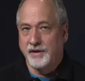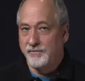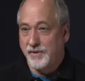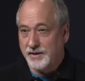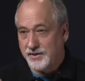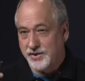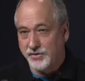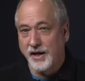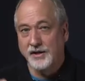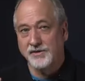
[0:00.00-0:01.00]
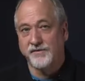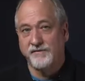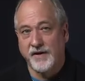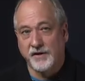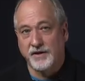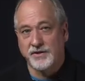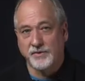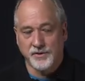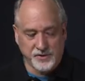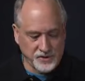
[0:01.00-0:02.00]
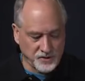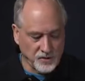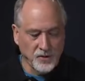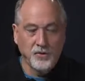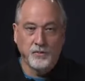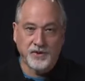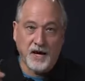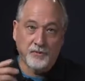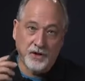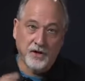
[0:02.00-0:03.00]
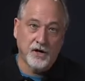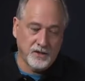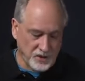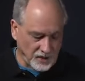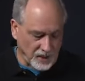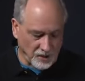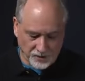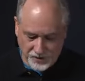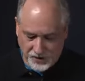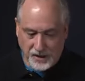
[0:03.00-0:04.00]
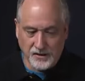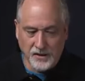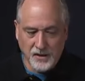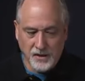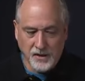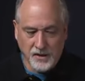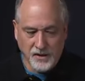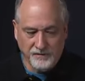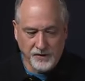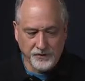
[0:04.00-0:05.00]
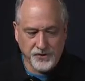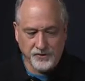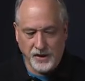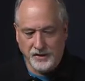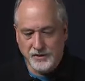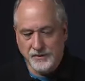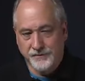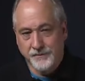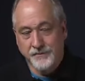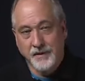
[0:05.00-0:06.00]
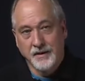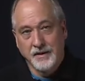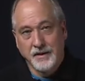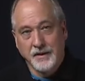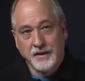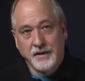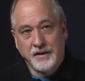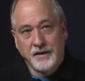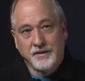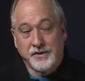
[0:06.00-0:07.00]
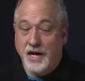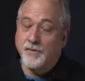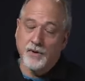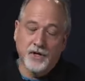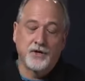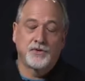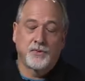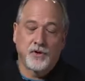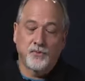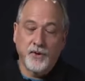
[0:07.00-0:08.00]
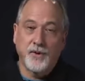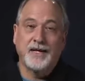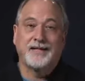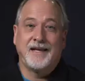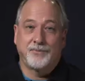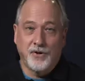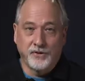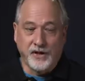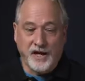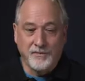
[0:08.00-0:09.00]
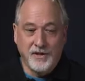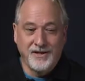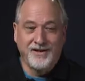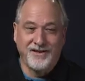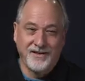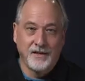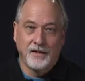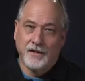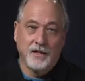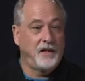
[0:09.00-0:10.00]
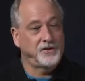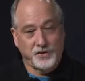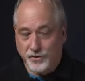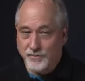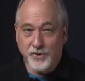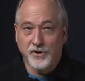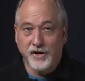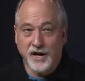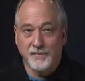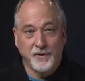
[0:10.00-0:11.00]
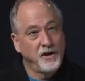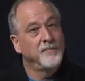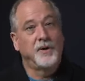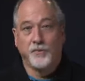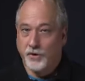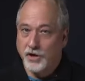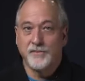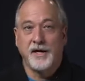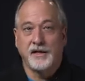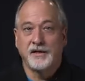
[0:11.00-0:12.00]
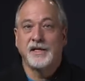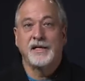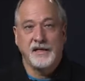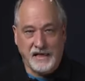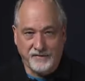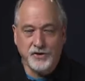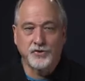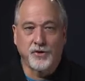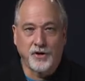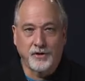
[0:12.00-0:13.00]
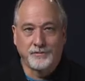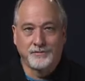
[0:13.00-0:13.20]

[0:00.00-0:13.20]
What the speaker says: can mix strings from various sources without regard to the character set of those strings. So now what we're going to do is we're going to rewrite that program. It's a short program, but we're going to make it even shorter.